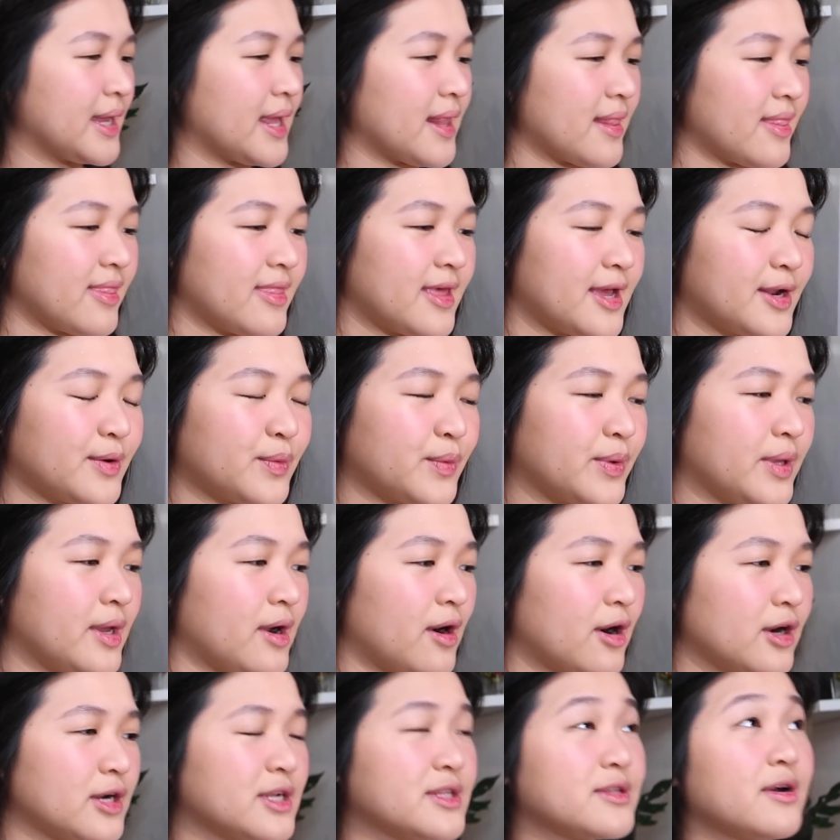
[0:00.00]
And then we
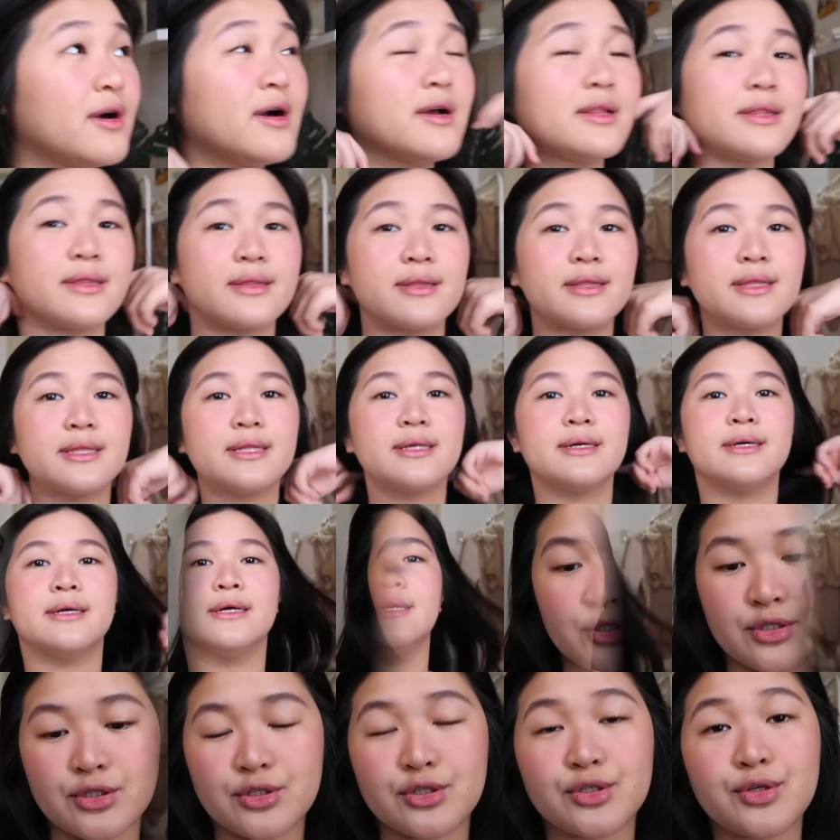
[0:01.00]
are done.
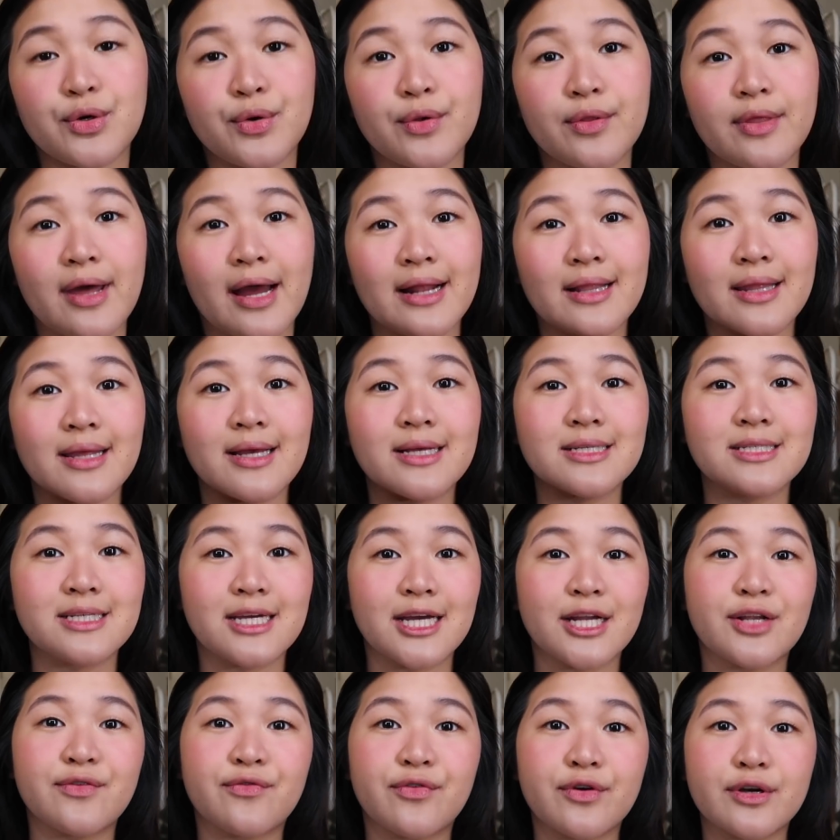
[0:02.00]
So that is
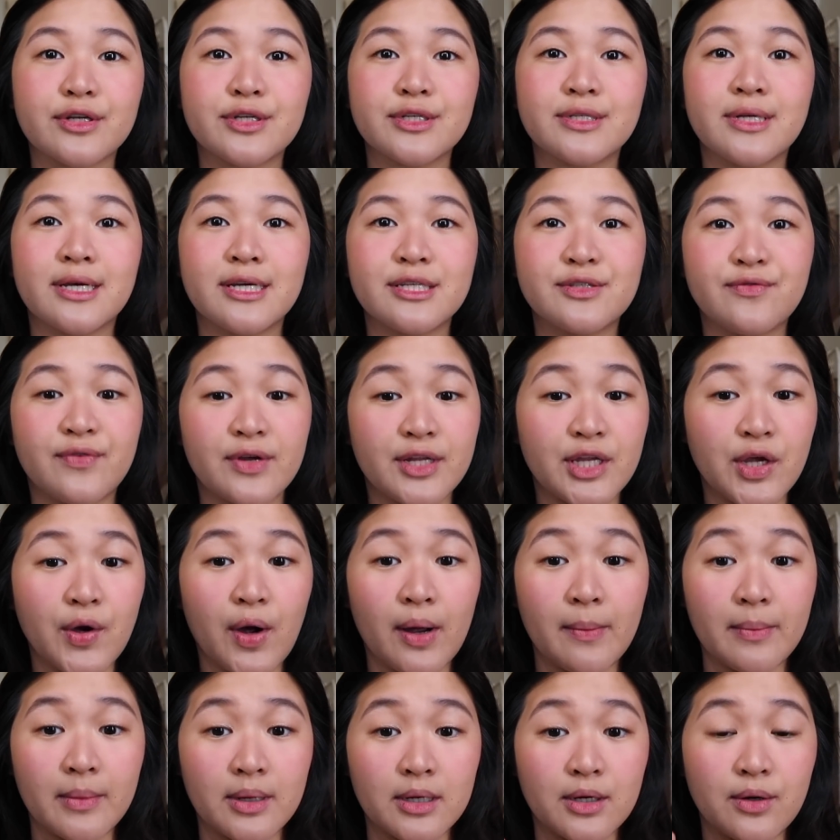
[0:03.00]
it for today's video.
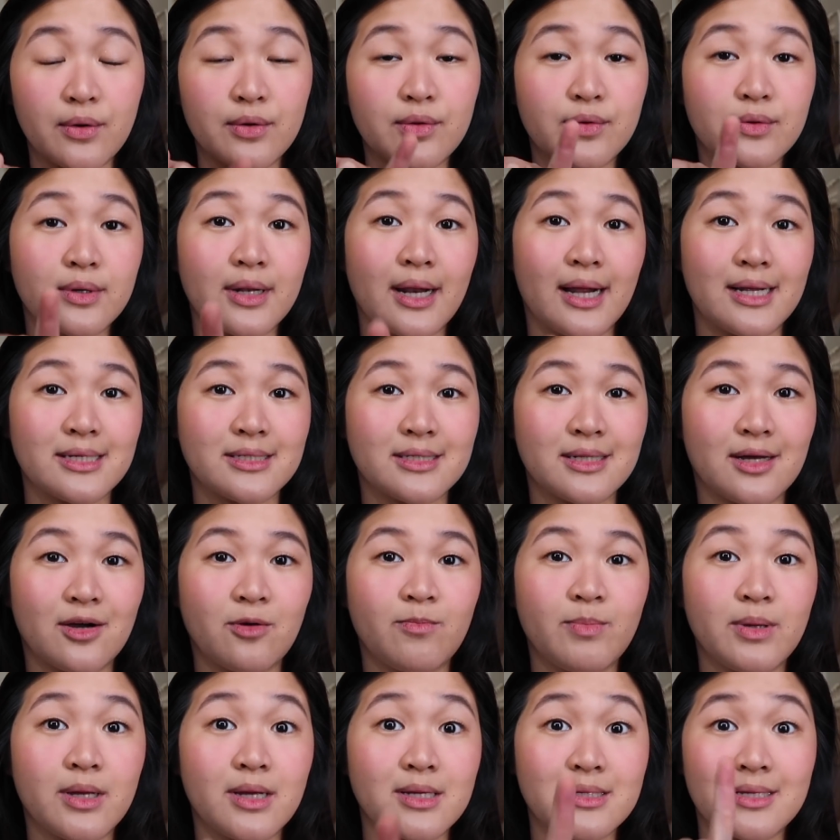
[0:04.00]
I'm gonna go to class
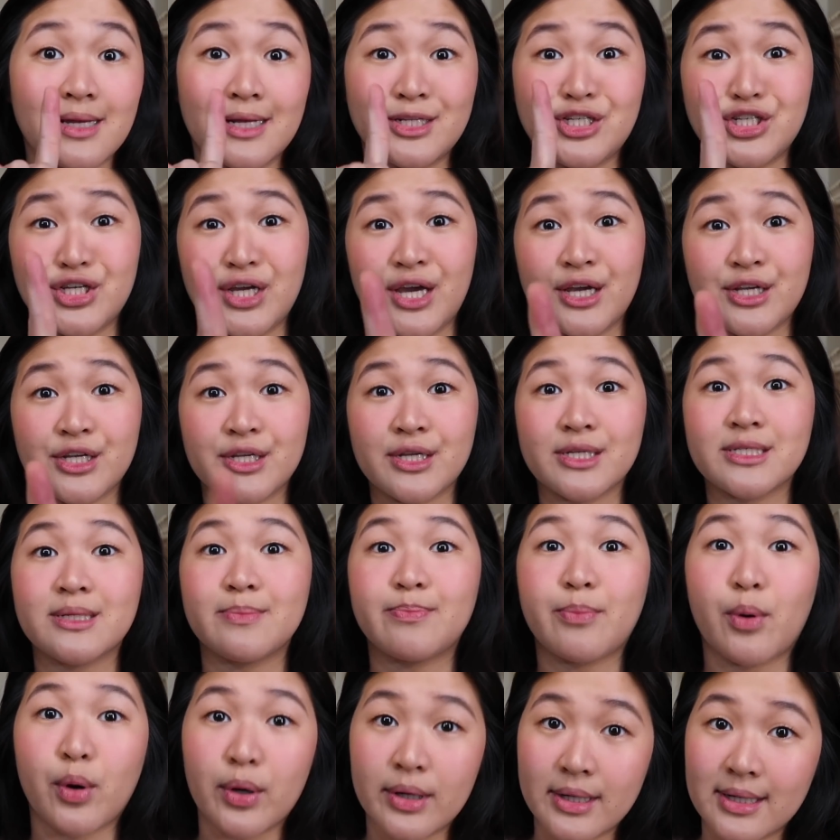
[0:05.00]
now because education is
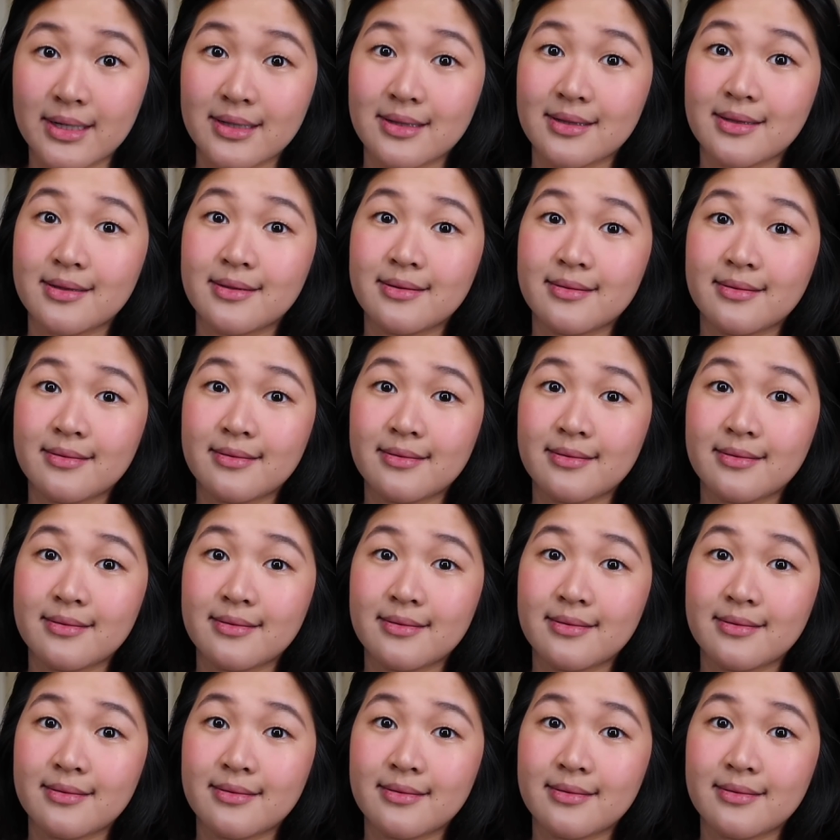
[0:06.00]
important.